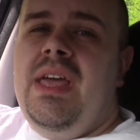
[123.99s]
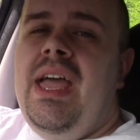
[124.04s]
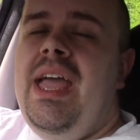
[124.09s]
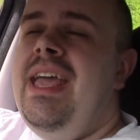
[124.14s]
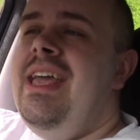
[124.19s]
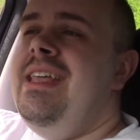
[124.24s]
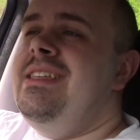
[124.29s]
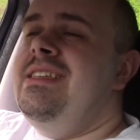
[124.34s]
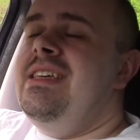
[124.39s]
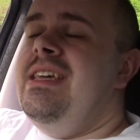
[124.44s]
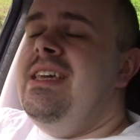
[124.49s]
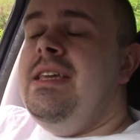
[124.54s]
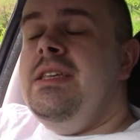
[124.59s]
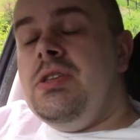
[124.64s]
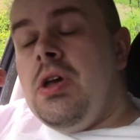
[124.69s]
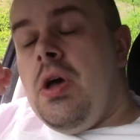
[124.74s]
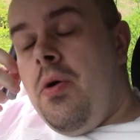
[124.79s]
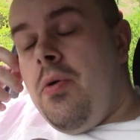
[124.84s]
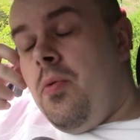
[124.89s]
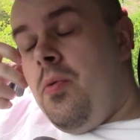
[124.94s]
It
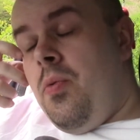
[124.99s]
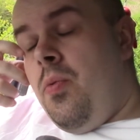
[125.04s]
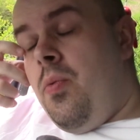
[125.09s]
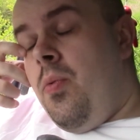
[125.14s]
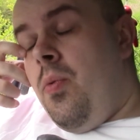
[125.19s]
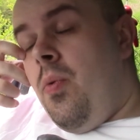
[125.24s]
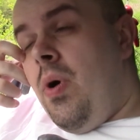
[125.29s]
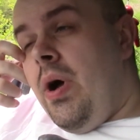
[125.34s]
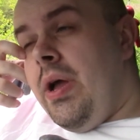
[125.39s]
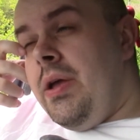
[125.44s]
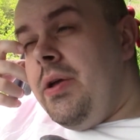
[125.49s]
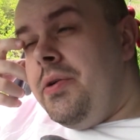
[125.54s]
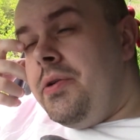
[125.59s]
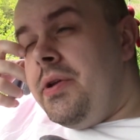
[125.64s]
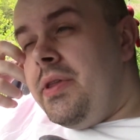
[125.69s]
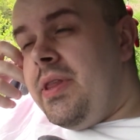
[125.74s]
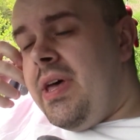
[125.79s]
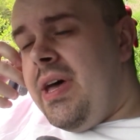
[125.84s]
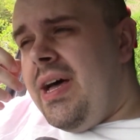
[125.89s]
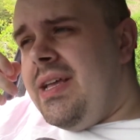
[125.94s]
is quite good
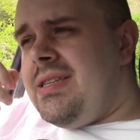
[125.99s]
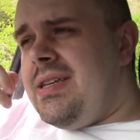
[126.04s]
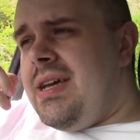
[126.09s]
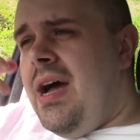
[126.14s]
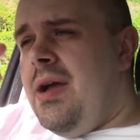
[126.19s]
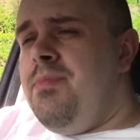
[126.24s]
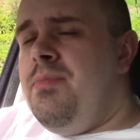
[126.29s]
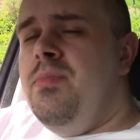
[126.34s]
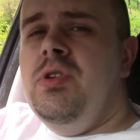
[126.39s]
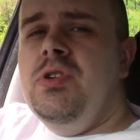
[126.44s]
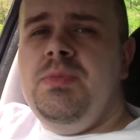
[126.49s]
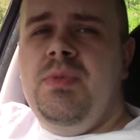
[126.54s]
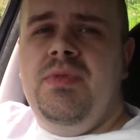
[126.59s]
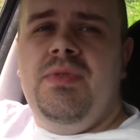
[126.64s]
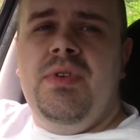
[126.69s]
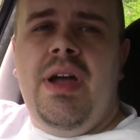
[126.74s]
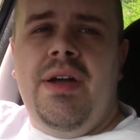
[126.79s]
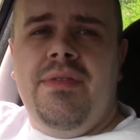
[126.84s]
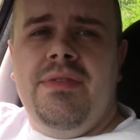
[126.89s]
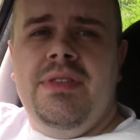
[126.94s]
at that. I'd much
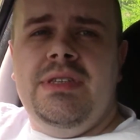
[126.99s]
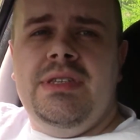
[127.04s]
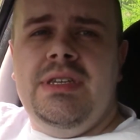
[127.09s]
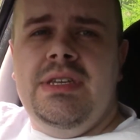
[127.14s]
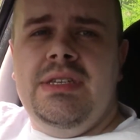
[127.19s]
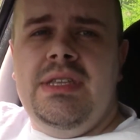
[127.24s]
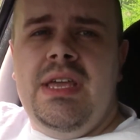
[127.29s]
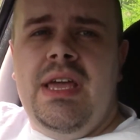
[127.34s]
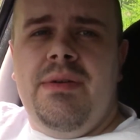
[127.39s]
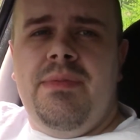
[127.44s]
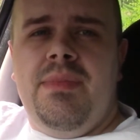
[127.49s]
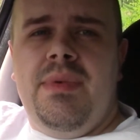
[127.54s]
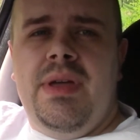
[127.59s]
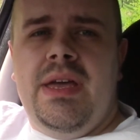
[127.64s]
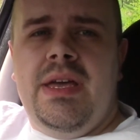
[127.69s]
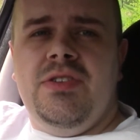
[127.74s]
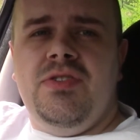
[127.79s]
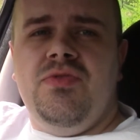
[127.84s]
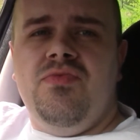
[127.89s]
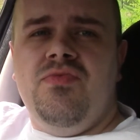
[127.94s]
prefer having the 60
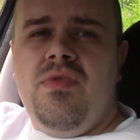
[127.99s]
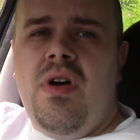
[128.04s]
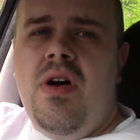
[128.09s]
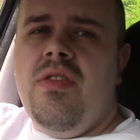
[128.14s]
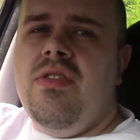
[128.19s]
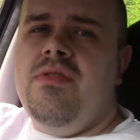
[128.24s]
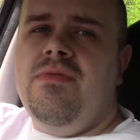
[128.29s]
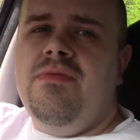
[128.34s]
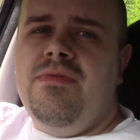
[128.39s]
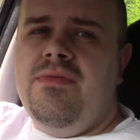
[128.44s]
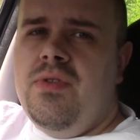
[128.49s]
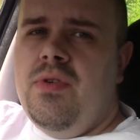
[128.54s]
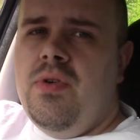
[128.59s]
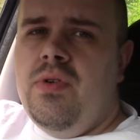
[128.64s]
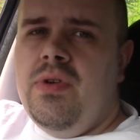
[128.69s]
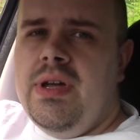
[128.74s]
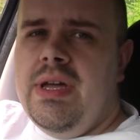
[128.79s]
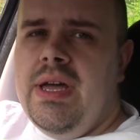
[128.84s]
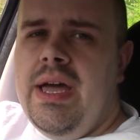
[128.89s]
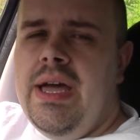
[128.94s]
FPS rather than
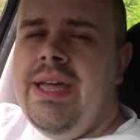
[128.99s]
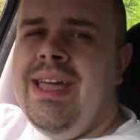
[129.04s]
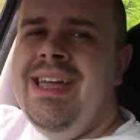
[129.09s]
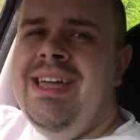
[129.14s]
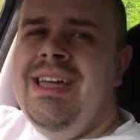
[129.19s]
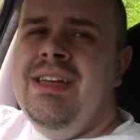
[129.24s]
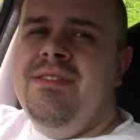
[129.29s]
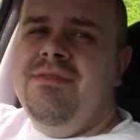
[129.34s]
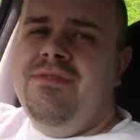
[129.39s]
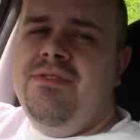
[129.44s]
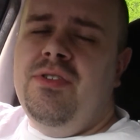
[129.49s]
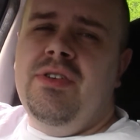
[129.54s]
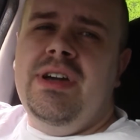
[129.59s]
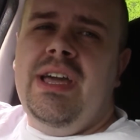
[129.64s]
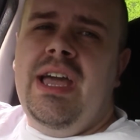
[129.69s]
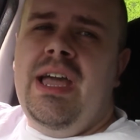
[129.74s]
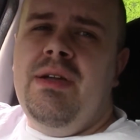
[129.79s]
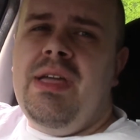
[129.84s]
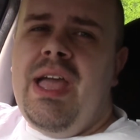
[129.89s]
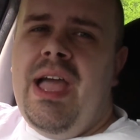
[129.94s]
4K.
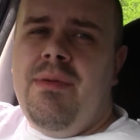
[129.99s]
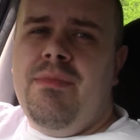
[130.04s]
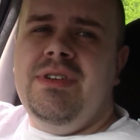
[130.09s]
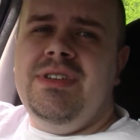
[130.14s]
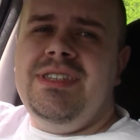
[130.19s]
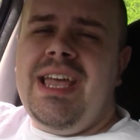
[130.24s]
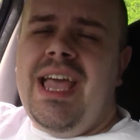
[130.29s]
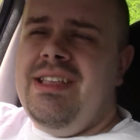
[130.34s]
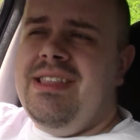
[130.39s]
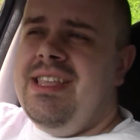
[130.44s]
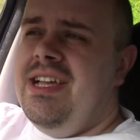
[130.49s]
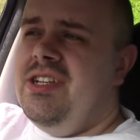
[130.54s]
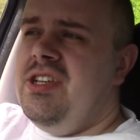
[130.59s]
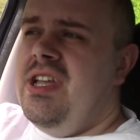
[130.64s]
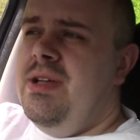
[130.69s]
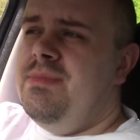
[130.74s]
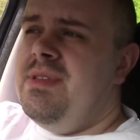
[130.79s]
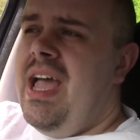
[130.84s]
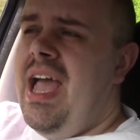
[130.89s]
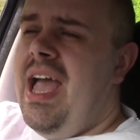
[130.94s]
4K cameras,
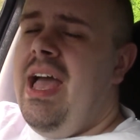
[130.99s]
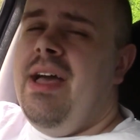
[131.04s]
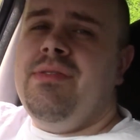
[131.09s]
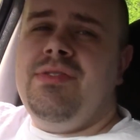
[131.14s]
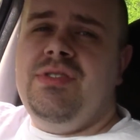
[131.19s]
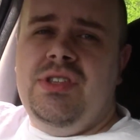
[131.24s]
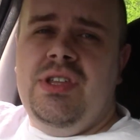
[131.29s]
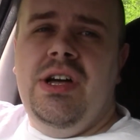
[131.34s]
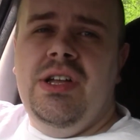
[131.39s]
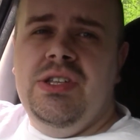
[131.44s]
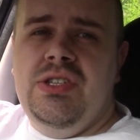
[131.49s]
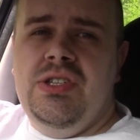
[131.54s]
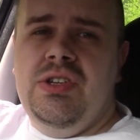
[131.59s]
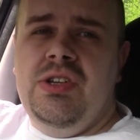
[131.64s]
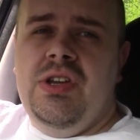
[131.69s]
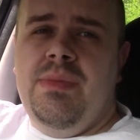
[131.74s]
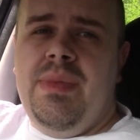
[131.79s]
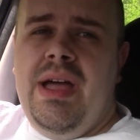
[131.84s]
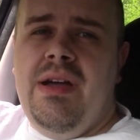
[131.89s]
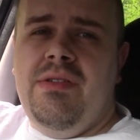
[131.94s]
dashcams have started to
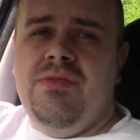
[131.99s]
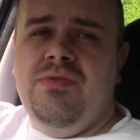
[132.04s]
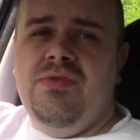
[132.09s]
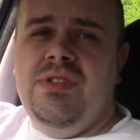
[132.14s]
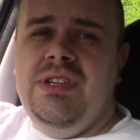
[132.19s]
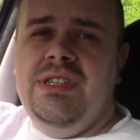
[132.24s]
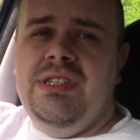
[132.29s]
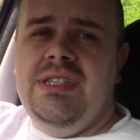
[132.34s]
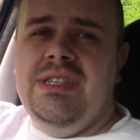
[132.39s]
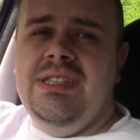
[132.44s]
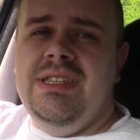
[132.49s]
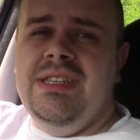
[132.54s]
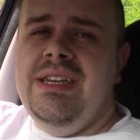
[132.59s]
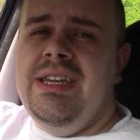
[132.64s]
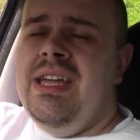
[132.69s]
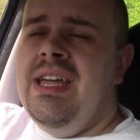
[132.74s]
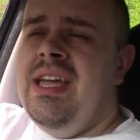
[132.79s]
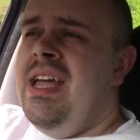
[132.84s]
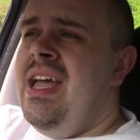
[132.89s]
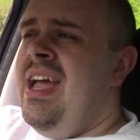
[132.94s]
come out
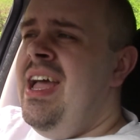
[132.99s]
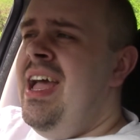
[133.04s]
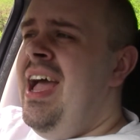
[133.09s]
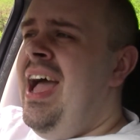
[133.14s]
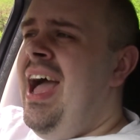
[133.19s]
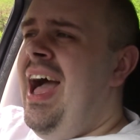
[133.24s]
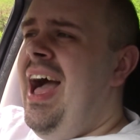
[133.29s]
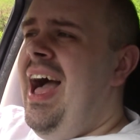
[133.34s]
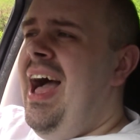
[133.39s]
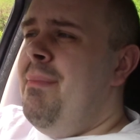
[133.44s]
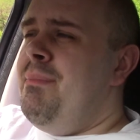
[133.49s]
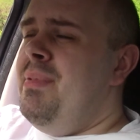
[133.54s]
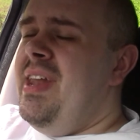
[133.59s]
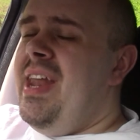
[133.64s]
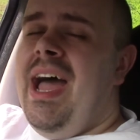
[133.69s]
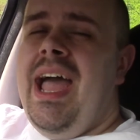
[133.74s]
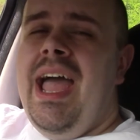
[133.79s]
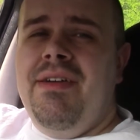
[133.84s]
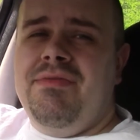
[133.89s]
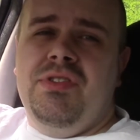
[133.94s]
recently, but
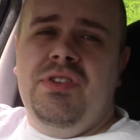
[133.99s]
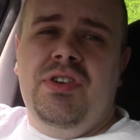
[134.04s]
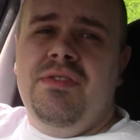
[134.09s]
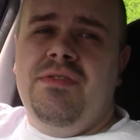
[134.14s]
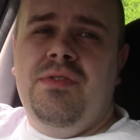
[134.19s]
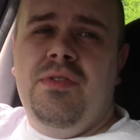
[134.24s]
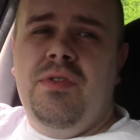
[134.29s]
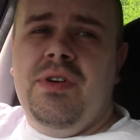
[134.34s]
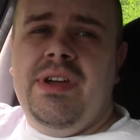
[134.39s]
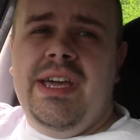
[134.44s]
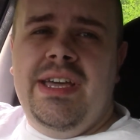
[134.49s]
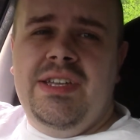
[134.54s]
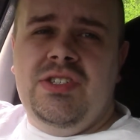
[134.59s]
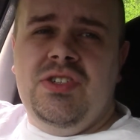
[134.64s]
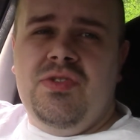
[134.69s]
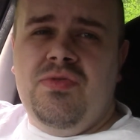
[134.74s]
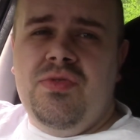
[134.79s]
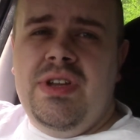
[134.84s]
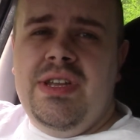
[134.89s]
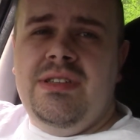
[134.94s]
I haven't got a 4K
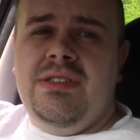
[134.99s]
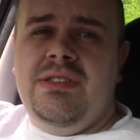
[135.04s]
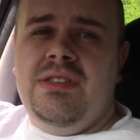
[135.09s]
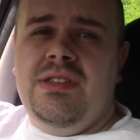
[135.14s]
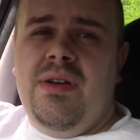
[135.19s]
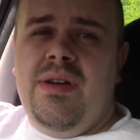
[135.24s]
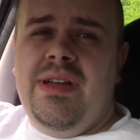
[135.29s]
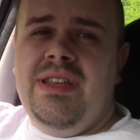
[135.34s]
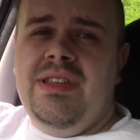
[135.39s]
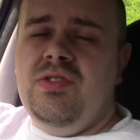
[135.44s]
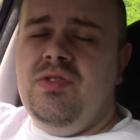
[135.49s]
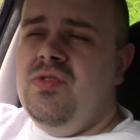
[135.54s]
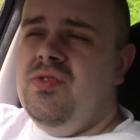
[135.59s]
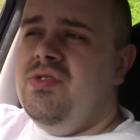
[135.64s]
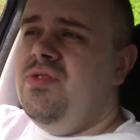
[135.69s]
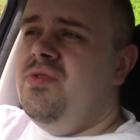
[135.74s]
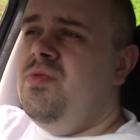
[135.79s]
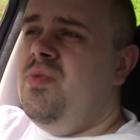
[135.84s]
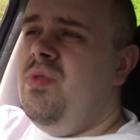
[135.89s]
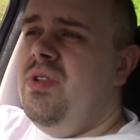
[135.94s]
screen, so any
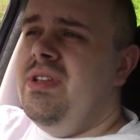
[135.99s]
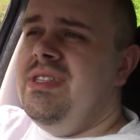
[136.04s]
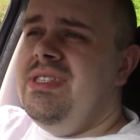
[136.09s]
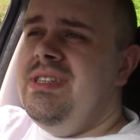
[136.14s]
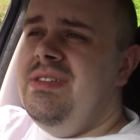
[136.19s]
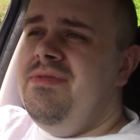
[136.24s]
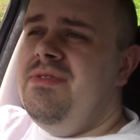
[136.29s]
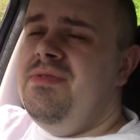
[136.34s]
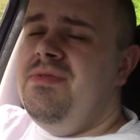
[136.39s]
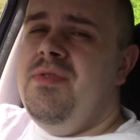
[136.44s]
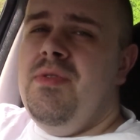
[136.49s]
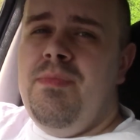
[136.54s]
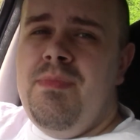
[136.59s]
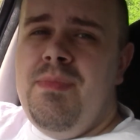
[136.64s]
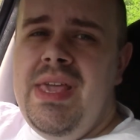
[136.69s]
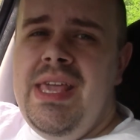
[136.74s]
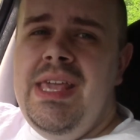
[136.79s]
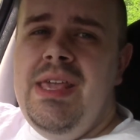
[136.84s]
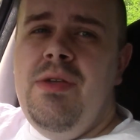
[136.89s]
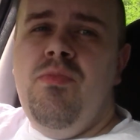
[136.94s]
sort of quality for
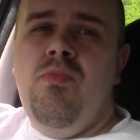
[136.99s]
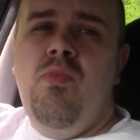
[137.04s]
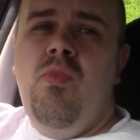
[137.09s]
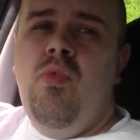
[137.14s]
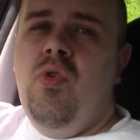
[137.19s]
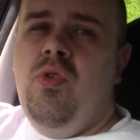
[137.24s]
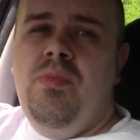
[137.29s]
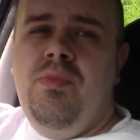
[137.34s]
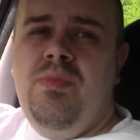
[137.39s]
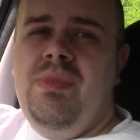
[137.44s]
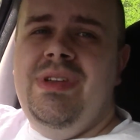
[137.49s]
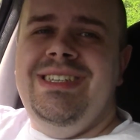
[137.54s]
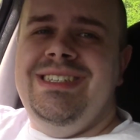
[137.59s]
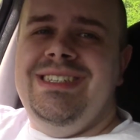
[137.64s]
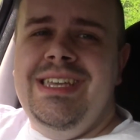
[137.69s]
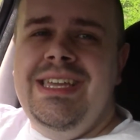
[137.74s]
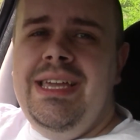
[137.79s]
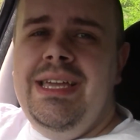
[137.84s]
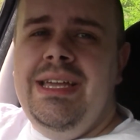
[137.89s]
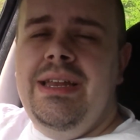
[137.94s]
me wouldn't be
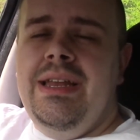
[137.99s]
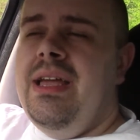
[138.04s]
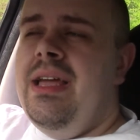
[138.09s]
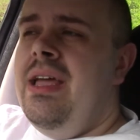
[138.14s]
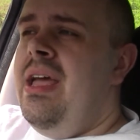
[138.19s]
seen.